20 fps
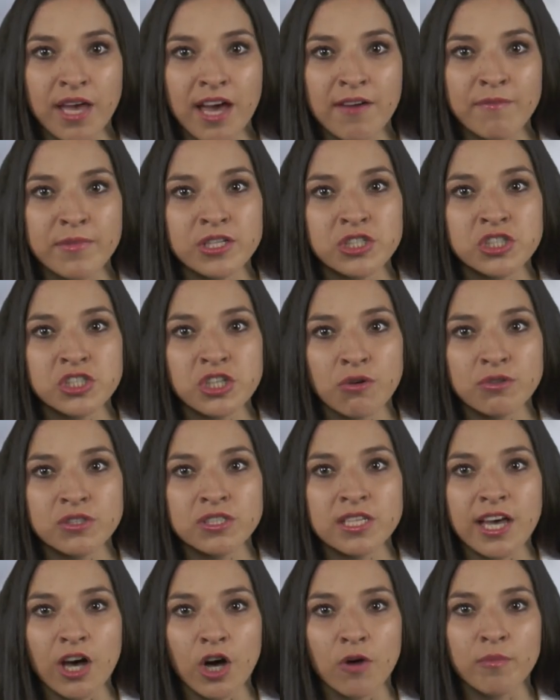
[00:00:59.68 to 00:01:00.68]
have been shown to
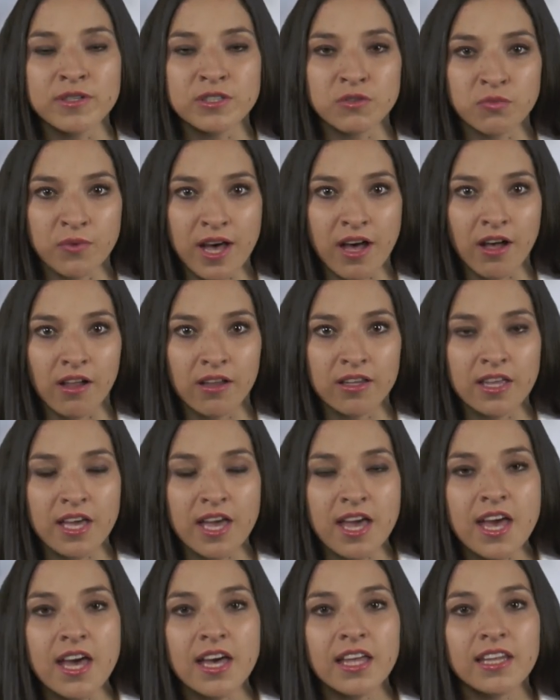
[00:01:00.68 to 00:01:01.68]
help as well.
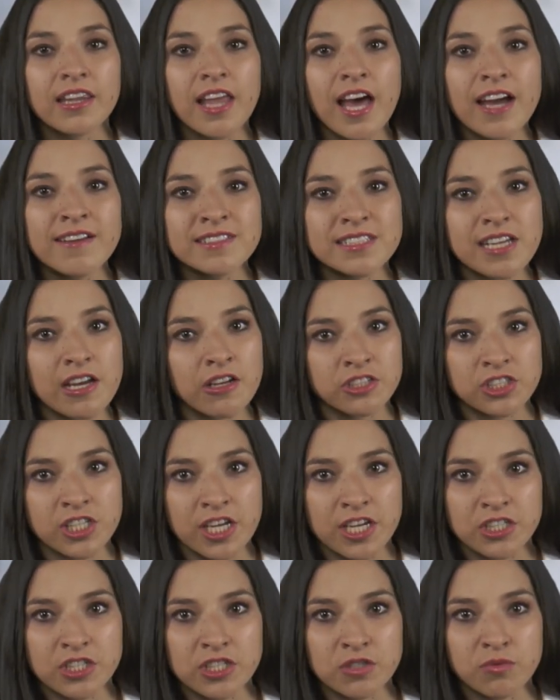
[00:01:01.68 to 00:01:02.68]
Lifestyle
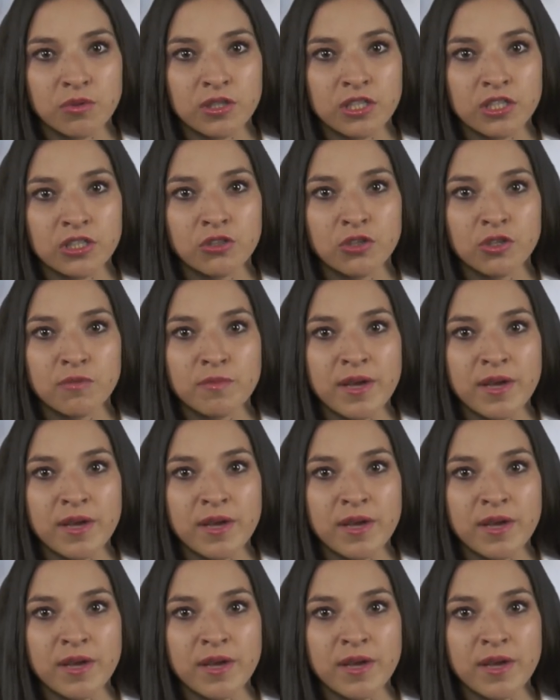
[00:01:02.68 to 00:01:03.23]
changes will include